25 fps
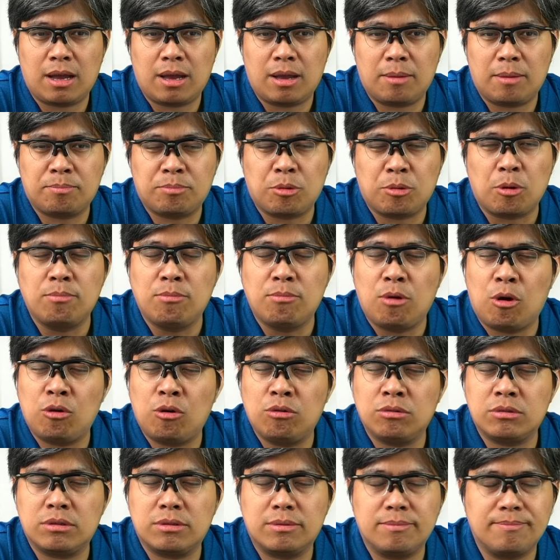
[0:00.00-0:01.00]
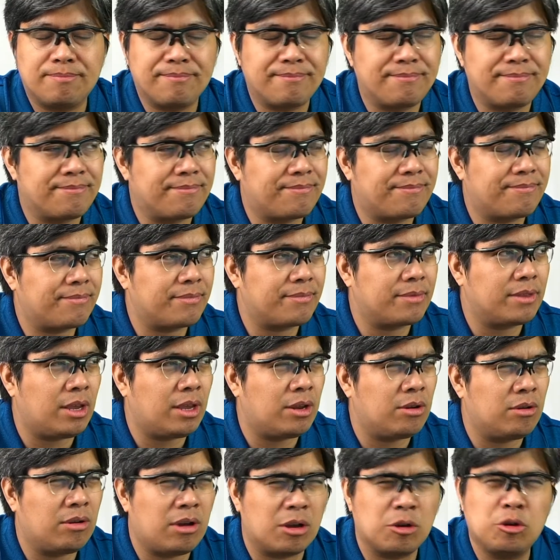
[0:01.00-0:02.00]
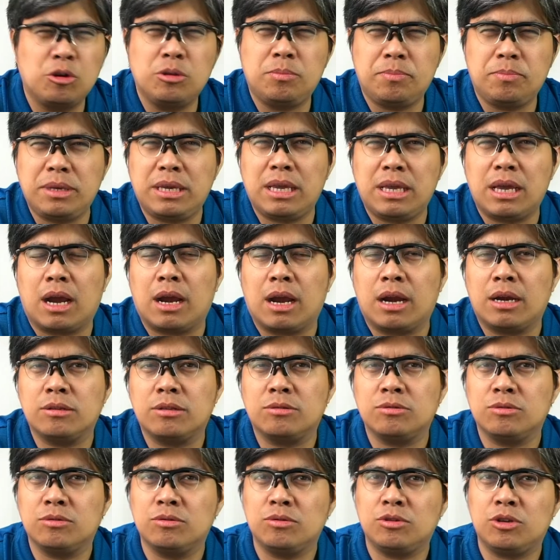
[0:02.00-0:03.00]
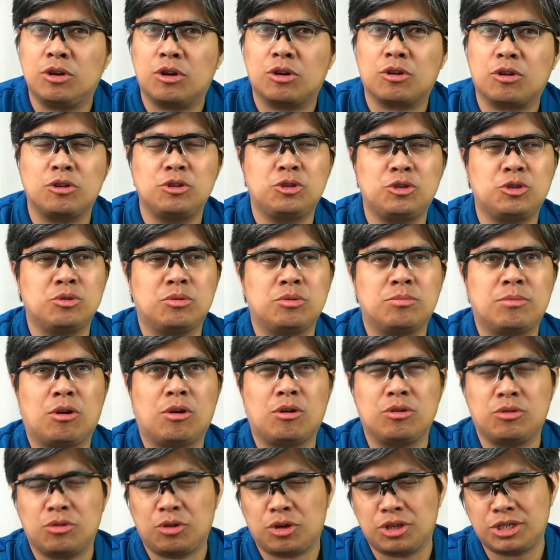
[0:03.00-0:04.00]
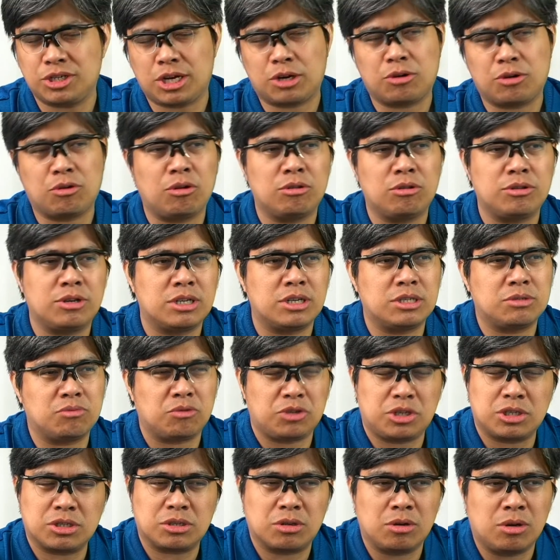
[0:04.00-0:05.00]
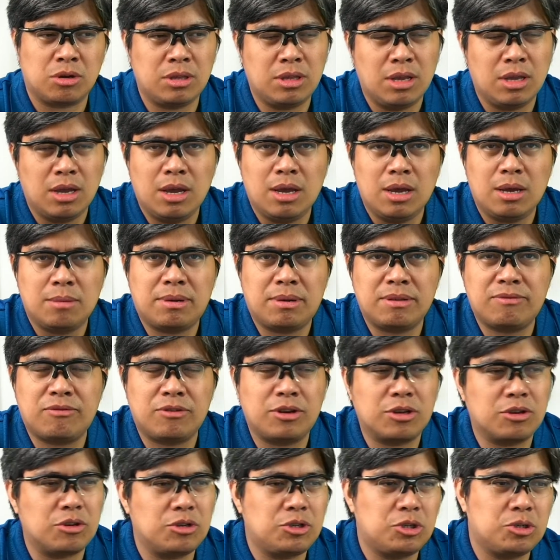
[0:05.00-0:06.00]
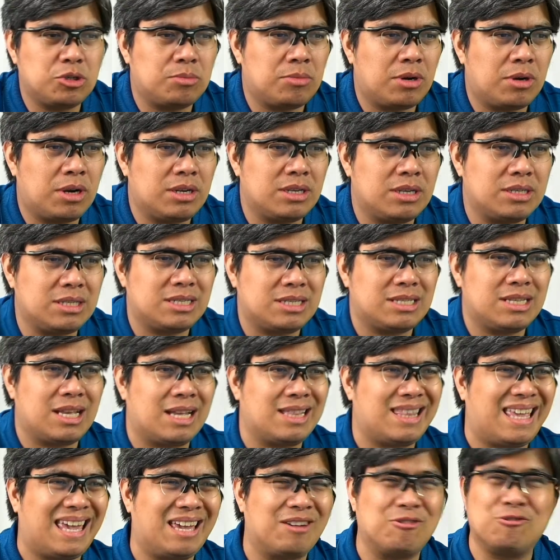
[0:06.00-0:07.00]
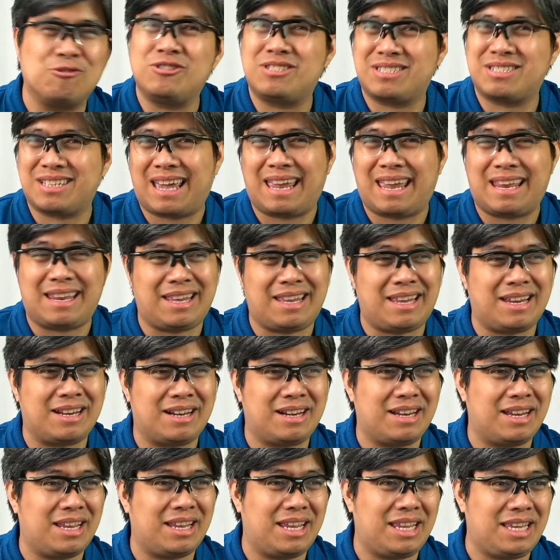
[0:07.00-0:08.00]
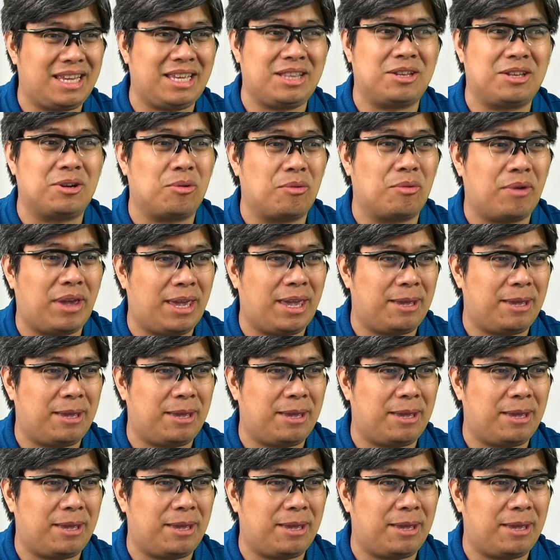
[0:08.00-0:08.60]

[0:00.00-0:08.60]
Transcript: promote, you know, a good PR to your consumer or to your shareholders, which is good, but for the consumer, this is not a good sign here either way.